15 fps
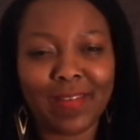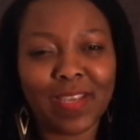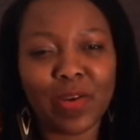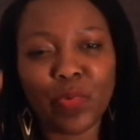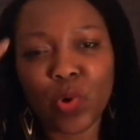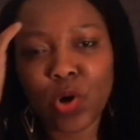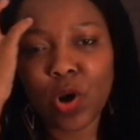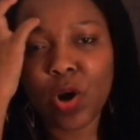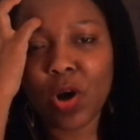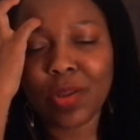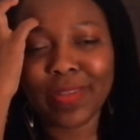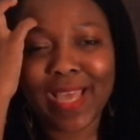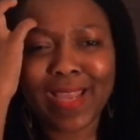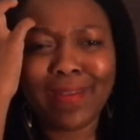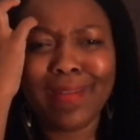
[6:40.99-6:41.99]
They were
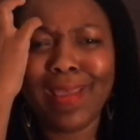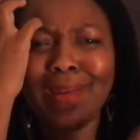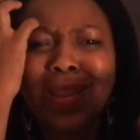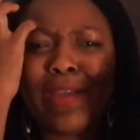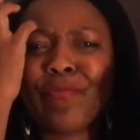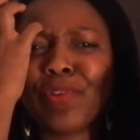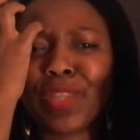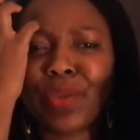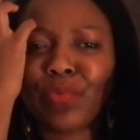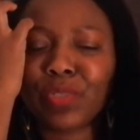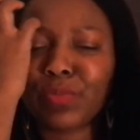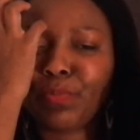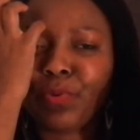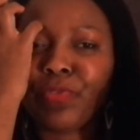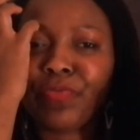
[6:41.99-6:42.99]
all, not everything
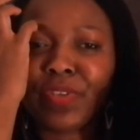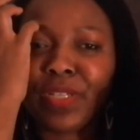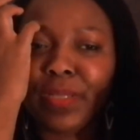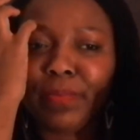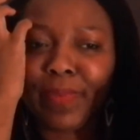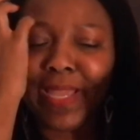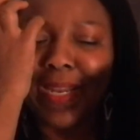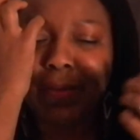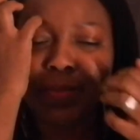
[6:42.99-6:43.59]
was perfectly planned.